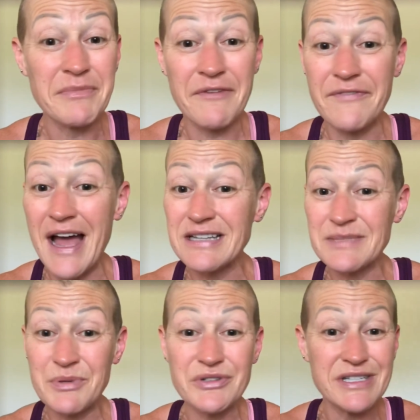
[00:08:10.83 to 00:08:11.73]
the fats,
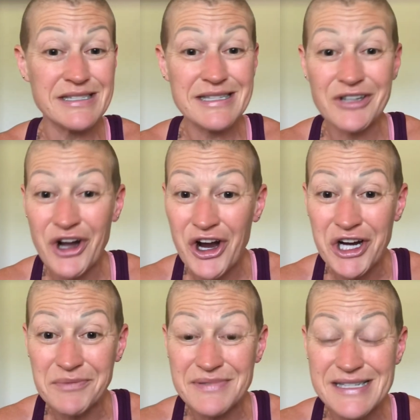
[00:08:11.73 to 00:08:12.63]
proteins, and
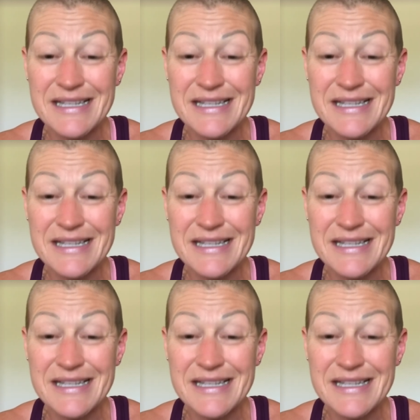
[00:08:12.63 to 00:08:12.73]
carbs.